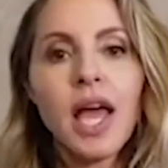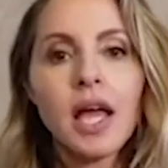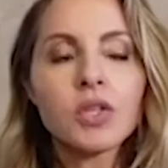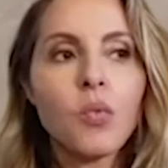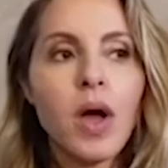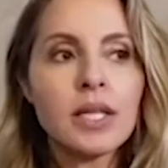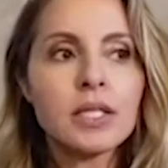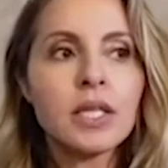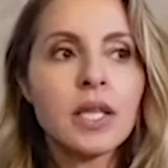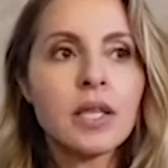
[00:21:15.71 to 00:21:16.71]
And so I
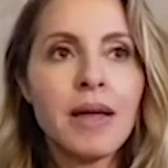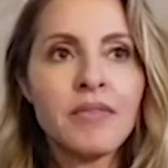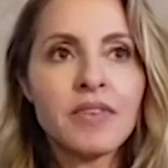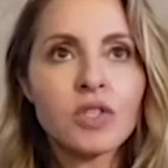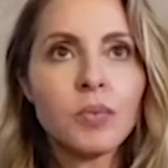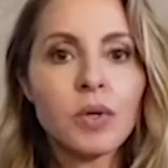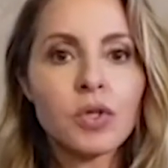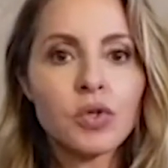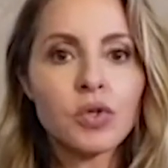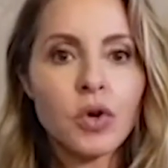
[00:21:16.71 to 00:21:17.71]
went to the metaphysical
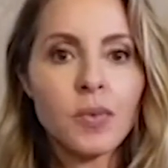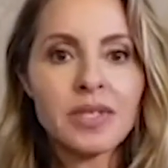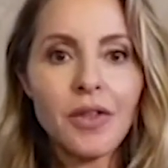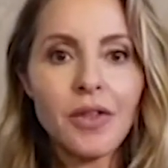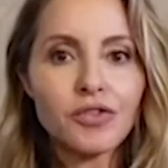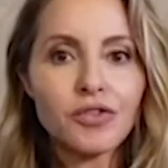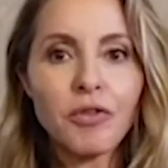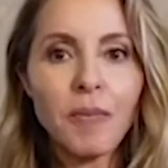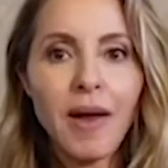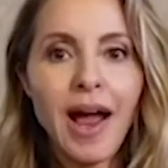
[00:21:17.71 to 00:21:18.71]
bookstore that was down the street
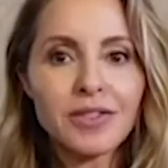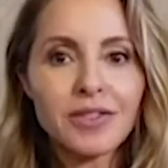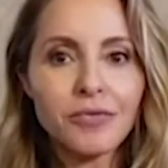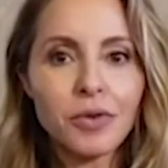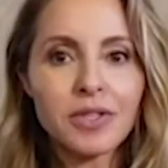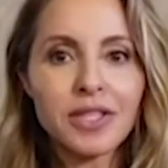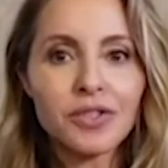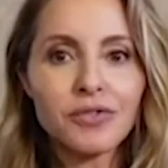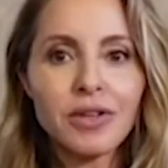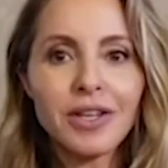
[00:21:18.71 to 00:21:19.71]
from my house on
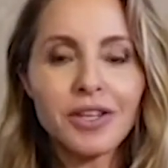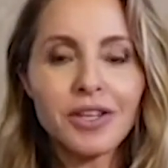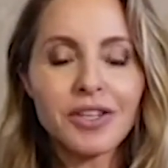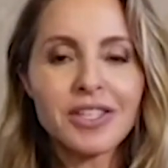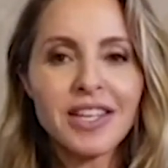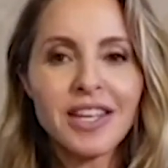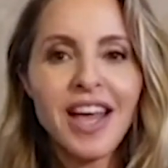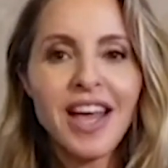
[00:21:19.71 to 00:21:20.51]
14th Street in New York City.